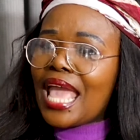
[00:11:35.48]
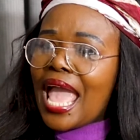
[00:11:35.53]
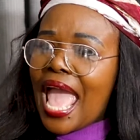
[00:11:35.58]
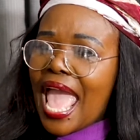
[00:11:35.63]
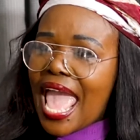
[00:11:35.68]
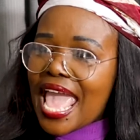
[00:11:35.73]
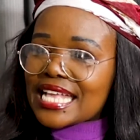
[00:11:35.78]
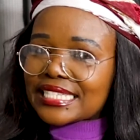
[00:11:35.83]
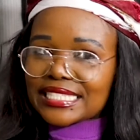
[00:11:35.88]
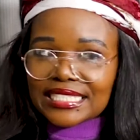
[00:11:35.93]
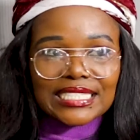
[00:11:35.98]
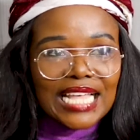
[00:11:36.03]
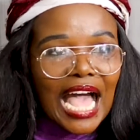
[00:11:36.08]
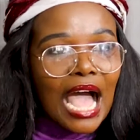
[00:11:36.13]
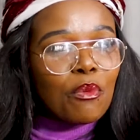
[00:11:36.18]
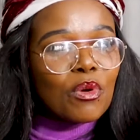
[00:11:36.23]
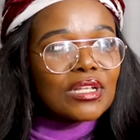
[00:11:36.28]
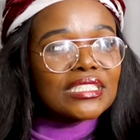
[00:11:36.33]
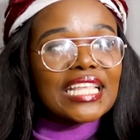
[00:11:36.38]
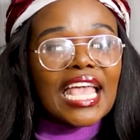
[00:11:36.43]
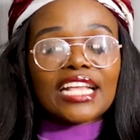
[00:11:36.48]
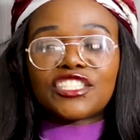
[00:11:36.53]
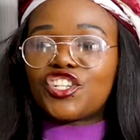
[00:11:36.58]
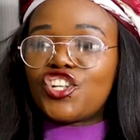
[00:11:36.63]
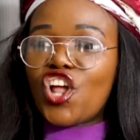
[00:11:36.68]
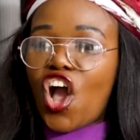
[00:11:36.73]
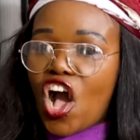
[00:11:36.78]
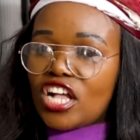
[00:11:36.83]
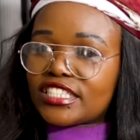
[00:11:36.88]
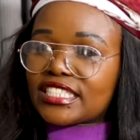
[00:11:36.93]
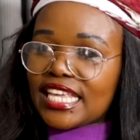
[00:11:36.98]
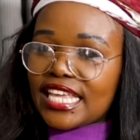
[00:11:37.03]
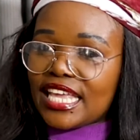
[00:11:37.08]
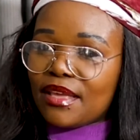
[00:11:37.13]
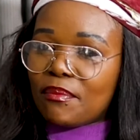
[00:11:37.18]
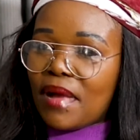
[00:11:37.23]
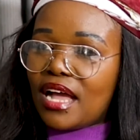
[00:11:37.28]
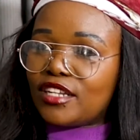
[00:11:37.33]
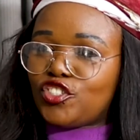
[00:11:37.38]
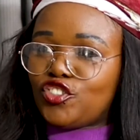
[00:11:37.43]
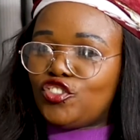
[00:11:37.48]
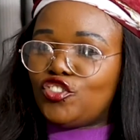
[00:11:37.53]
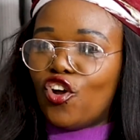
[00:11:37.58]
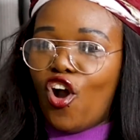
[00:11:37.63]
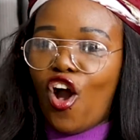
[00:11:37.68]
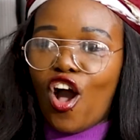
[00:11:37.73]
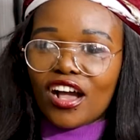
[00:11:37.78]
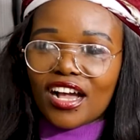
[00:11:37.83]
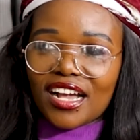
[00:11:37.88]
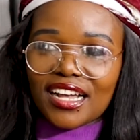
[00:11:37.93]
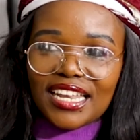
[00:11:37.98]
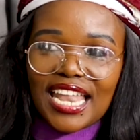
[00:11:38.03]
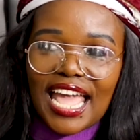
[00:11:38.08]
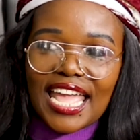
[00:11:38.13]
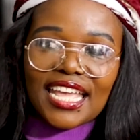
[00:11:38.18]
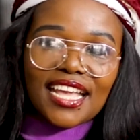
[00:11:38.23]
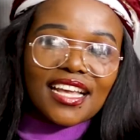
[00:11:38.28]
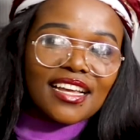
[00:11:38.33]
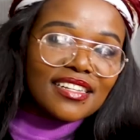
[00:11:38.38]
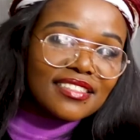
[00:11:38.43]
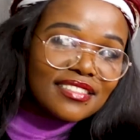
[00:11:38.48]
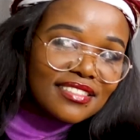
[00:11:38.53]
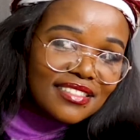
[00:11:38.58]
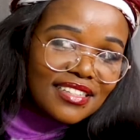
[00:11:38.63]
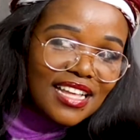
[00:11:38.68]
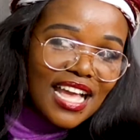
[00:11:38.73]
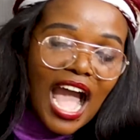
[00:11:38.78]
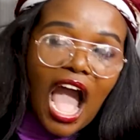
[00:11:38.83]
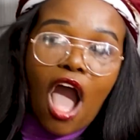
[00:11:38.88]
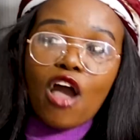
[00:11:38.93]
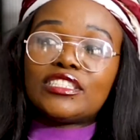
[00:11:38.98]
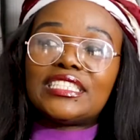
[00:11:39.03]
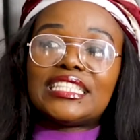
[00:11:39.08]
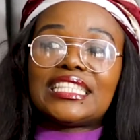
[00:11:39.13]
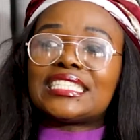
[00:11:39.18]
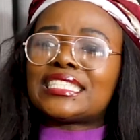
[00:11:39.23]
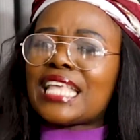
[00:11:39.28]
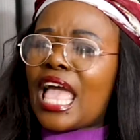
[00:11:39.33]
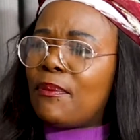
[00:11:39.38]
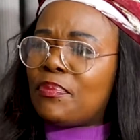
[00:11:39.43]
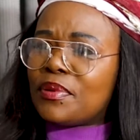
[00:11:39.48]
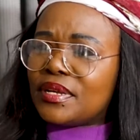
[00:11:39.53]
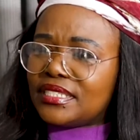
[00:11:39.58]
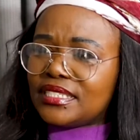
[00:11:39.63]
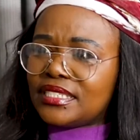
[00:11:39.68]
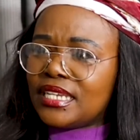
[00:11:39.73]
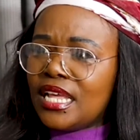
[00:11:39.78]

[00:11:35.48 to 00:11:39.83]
Yes, I was actually asking him about dog. Like, how did this happen?